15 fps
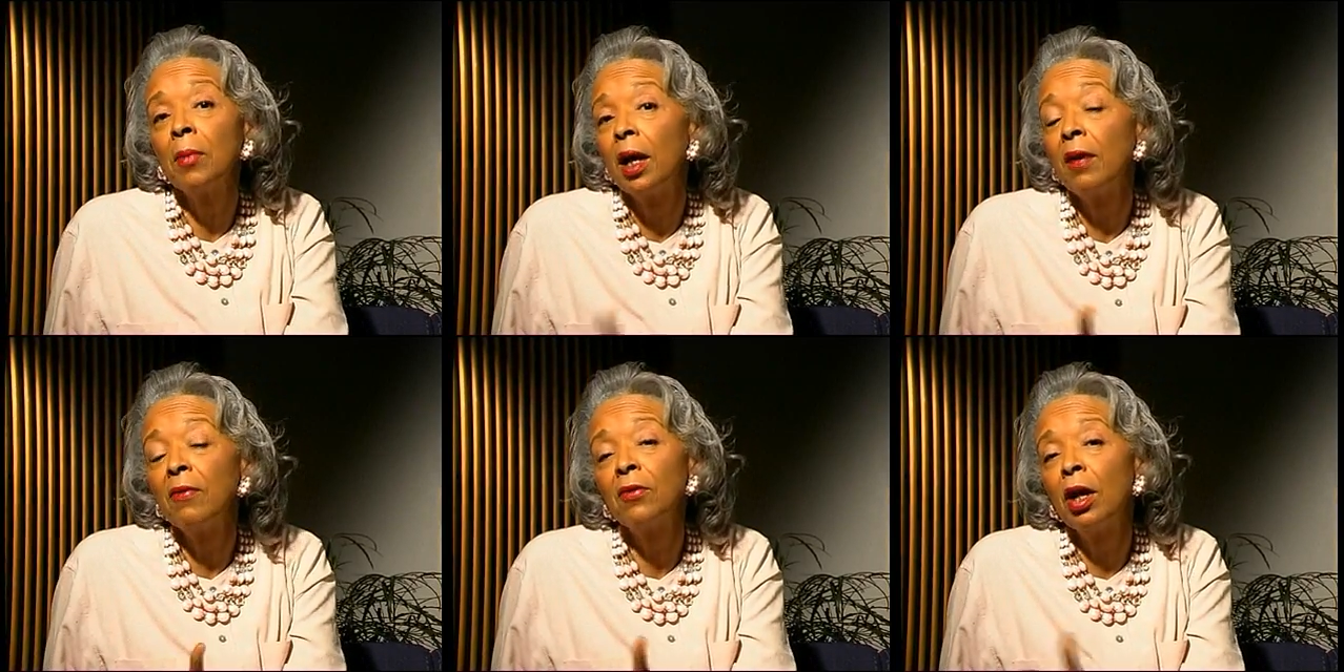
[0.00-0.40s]

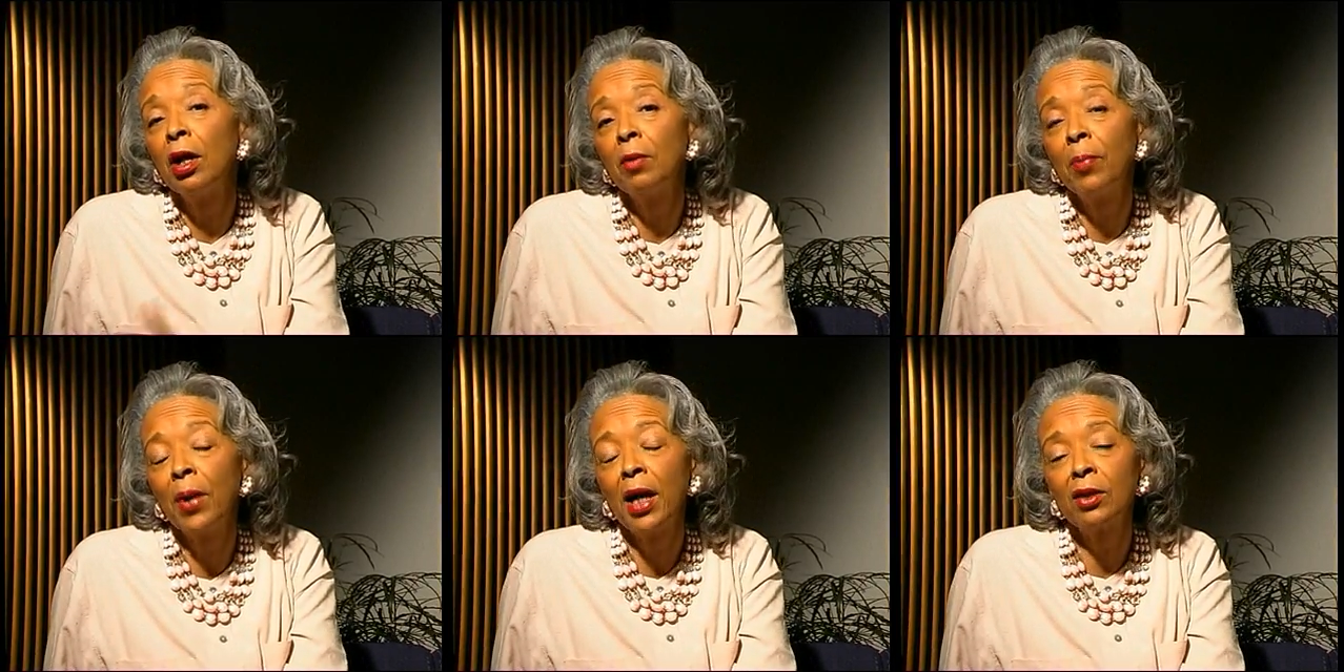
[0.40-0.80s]
I've
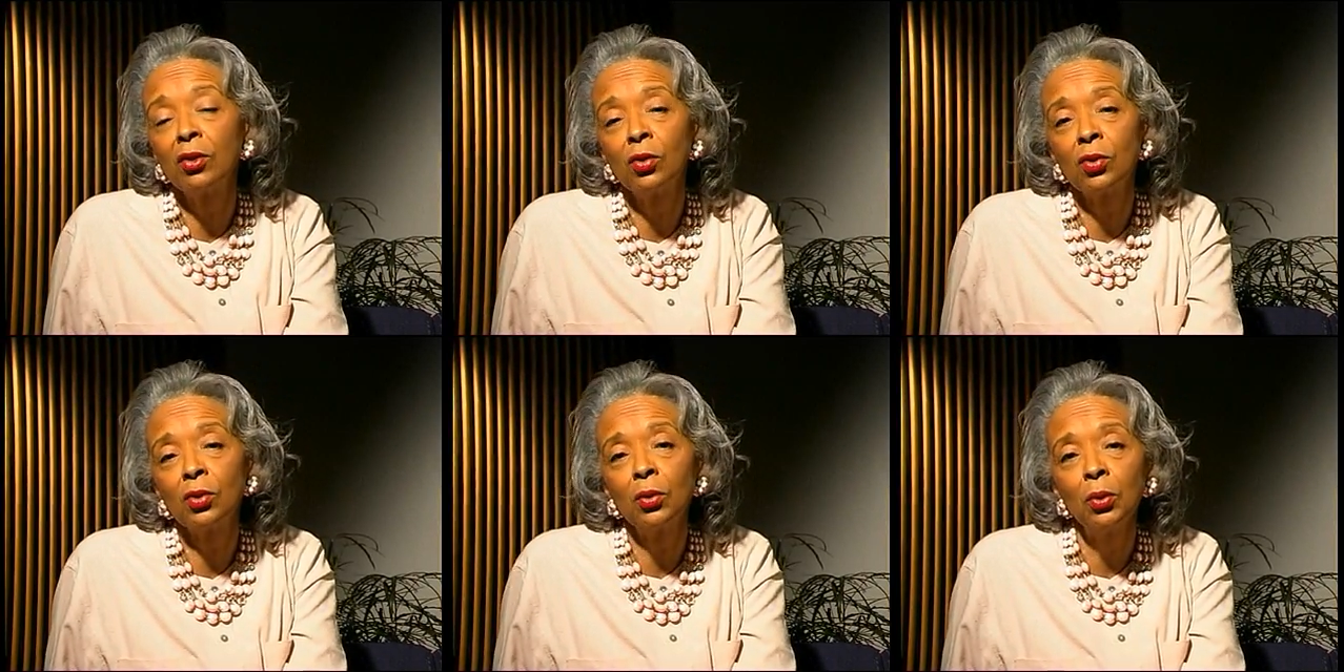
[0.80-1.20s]
gone back
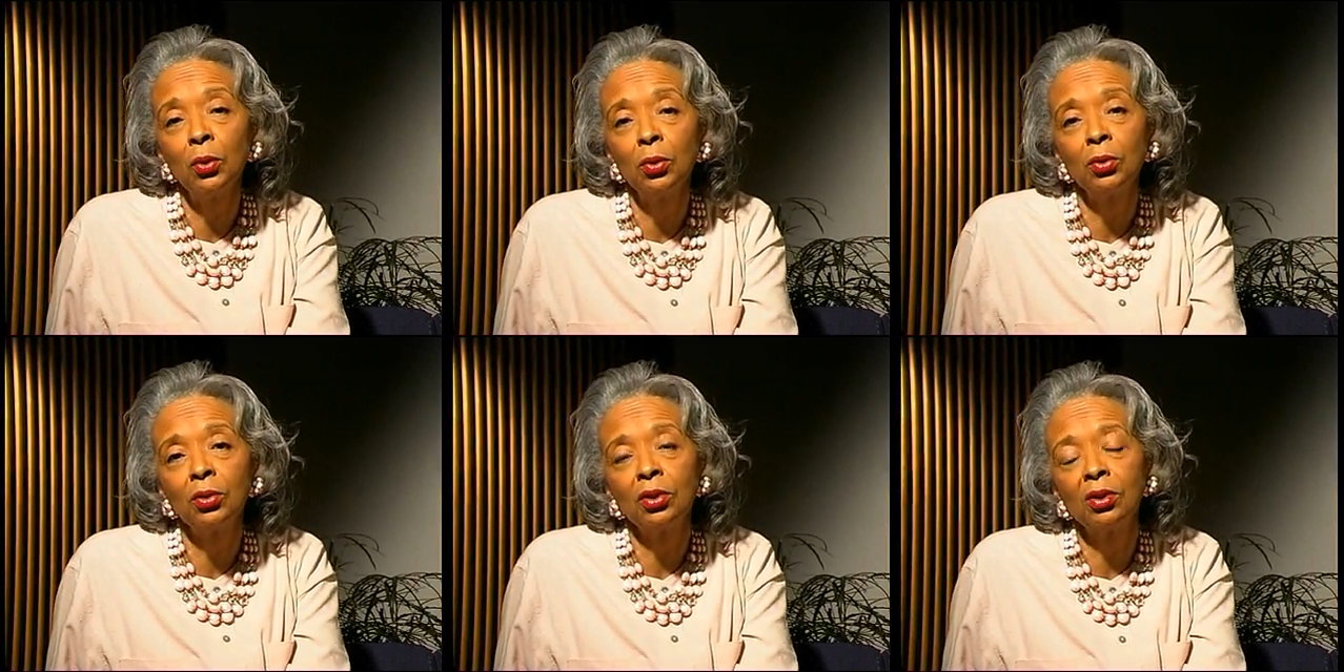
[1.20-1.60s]
to
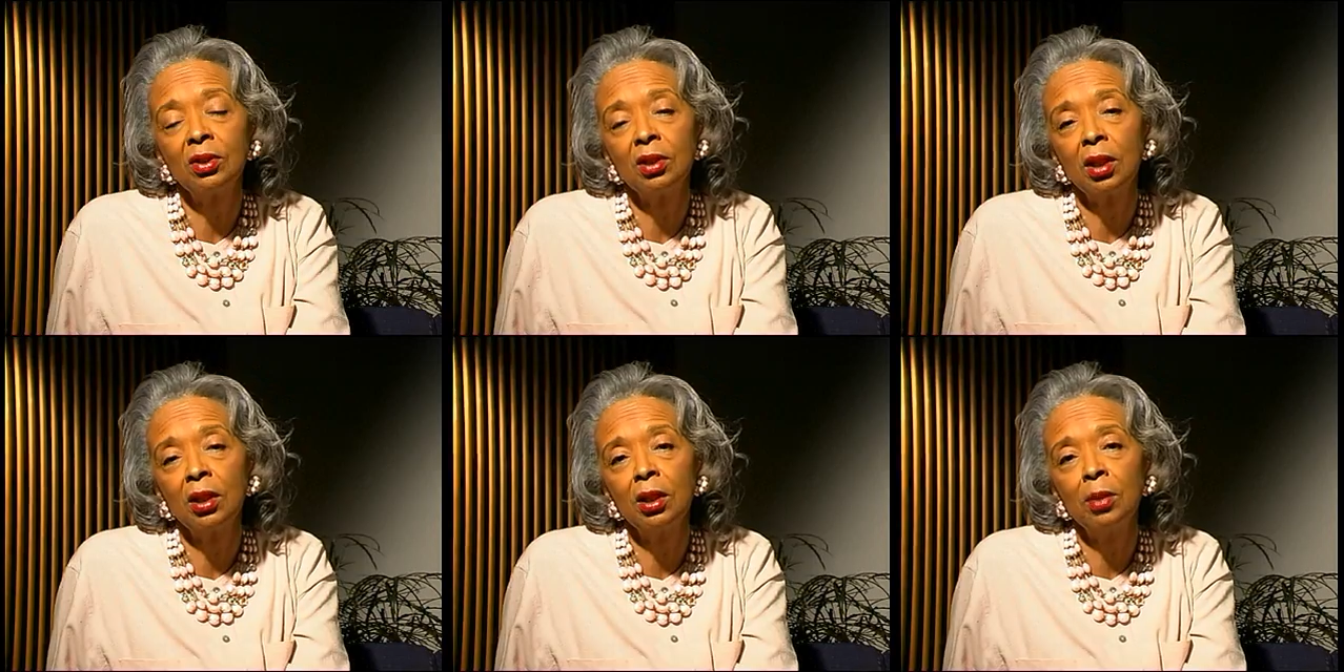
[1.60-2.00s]
school to
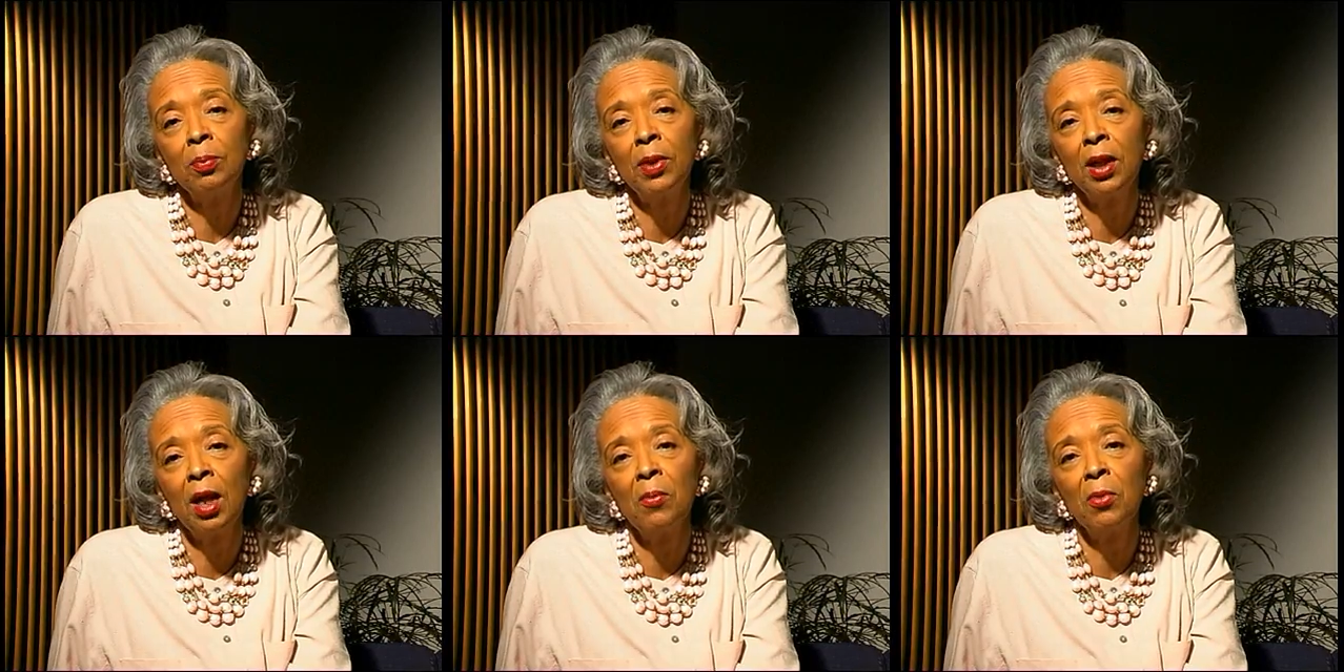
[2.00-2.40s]
study to
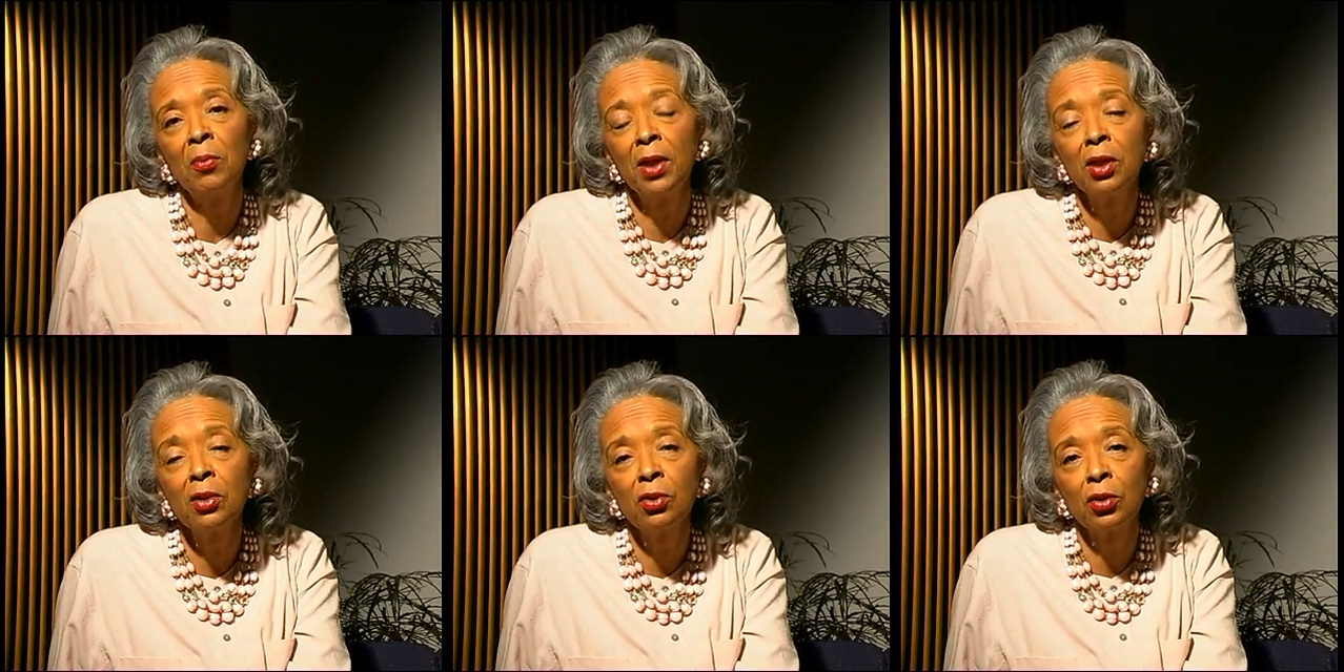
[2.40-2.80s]
become a
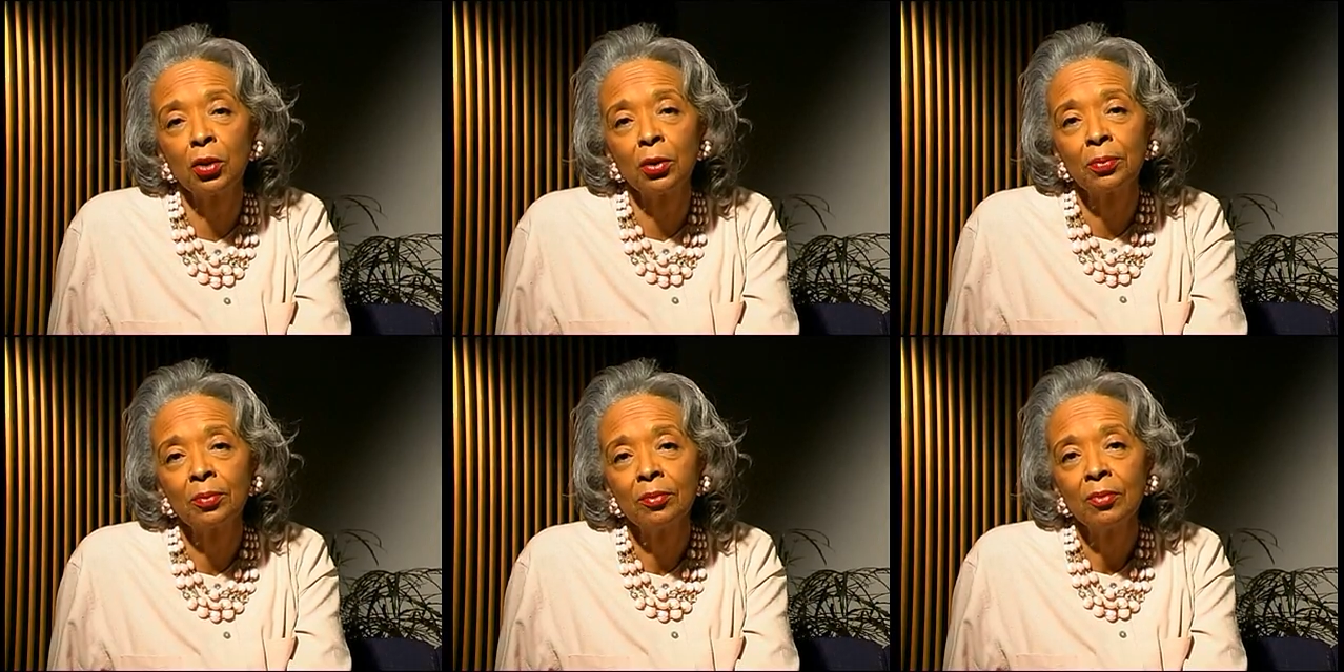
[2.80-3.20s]

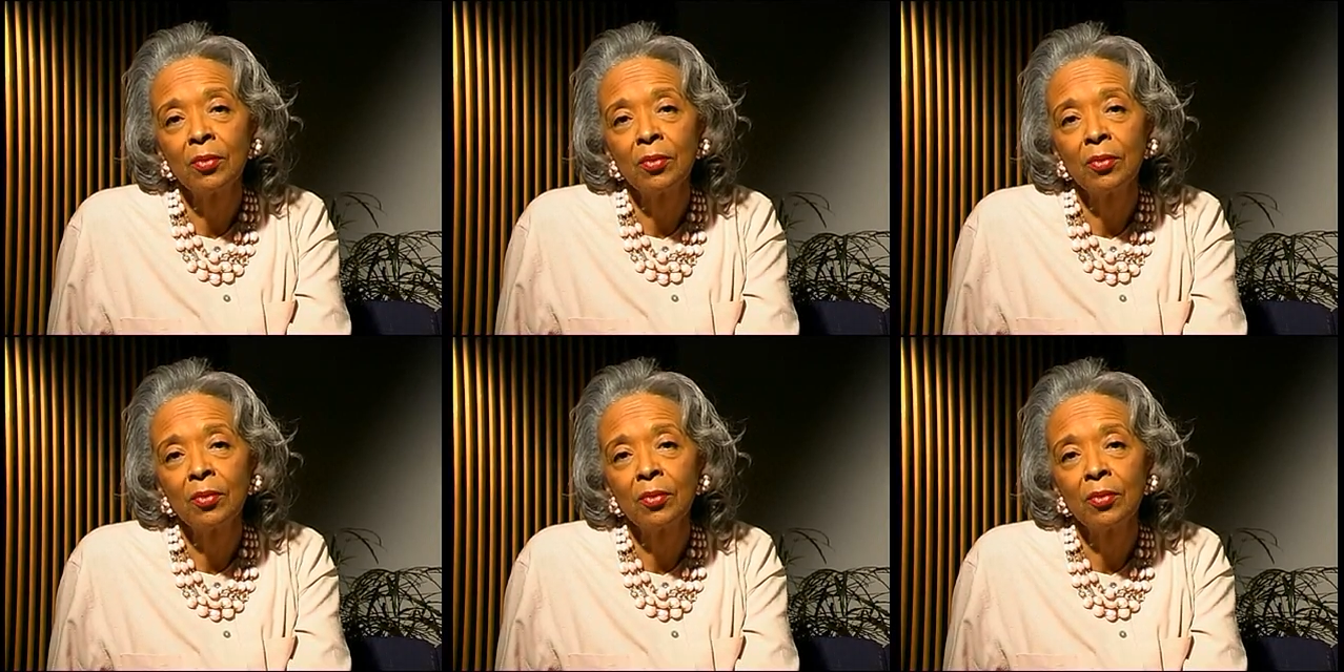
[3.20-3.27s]
minister